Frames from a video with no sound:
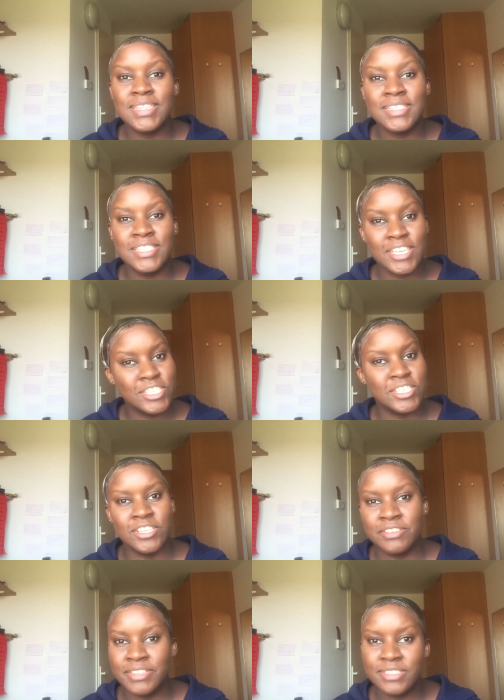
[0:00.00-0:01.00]
the
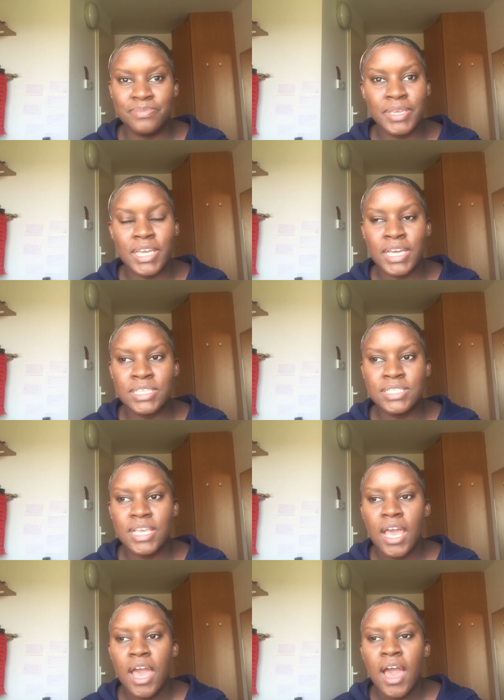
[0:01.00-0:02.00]
dictionaries,
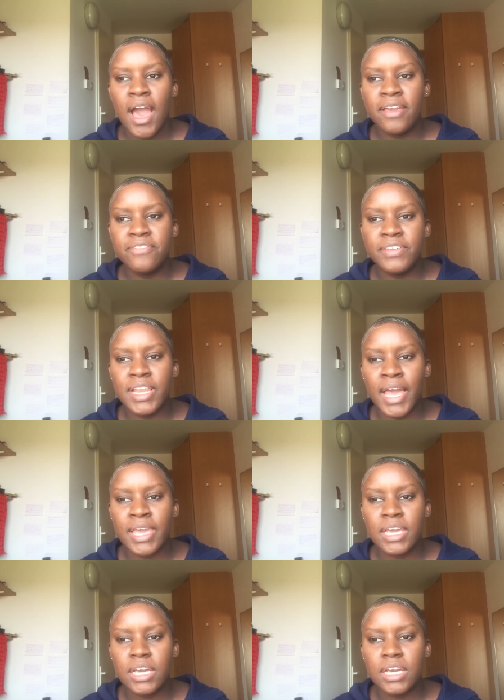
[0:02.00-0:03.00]
because I feel
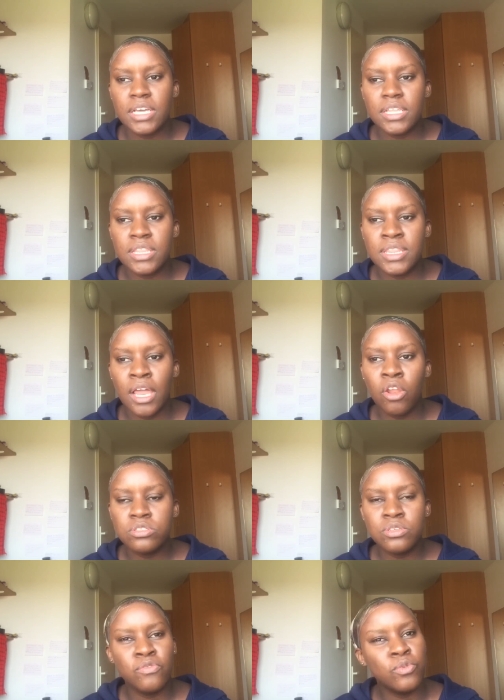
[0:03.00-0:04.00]
like there are
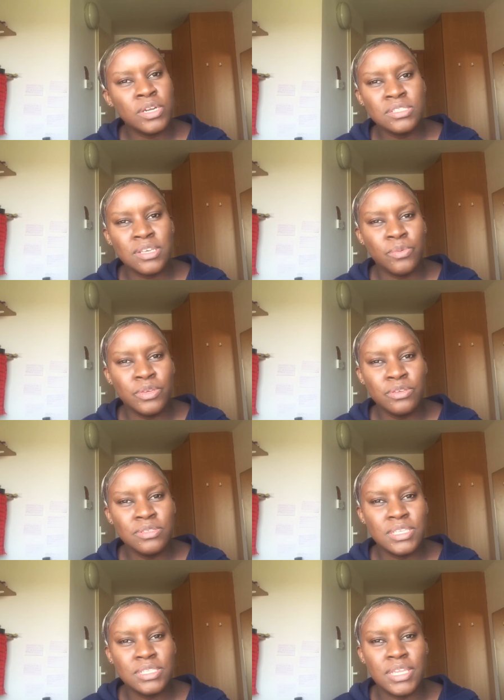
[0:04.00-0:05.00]
lots of words that we
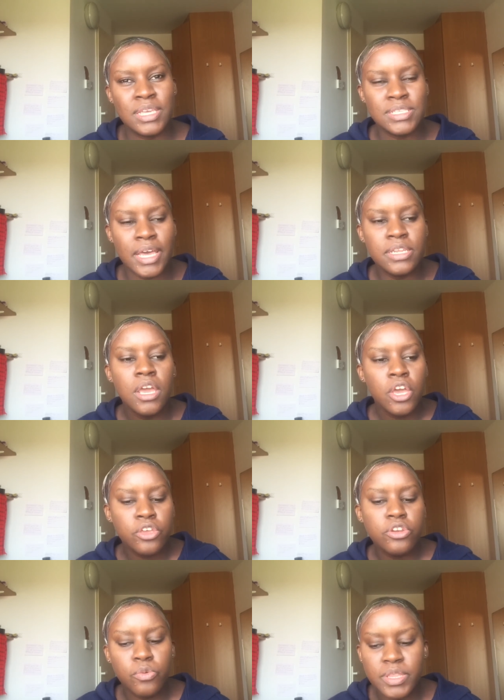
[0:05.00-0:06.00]
use these days, and
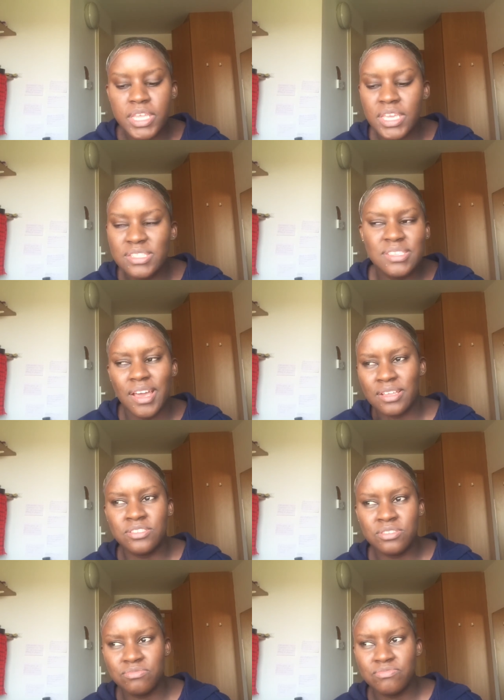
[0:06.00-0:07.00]
you know, we think it's, yeah,
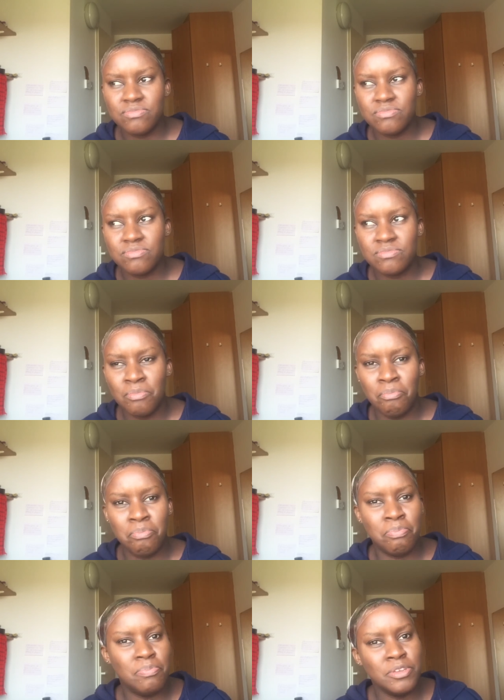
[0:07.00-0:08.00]
it's just,
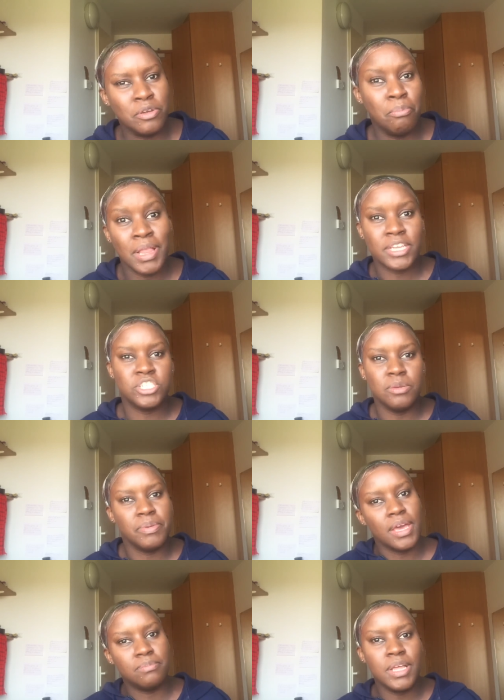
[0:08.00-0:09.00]
you know, black
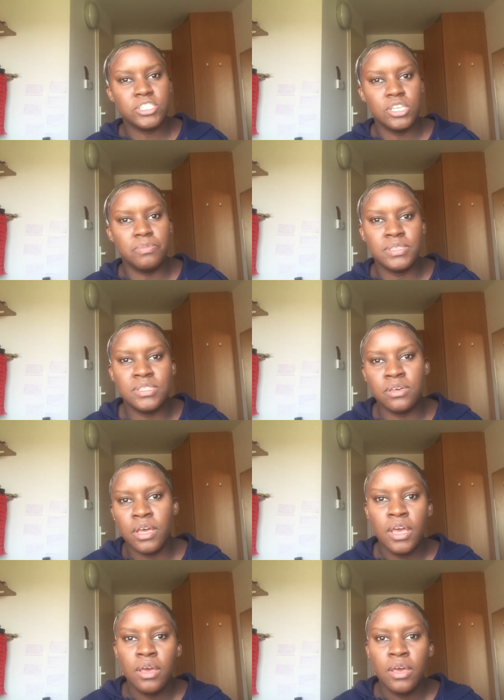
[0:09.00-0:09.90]
sheep. Yeah, black sheep is the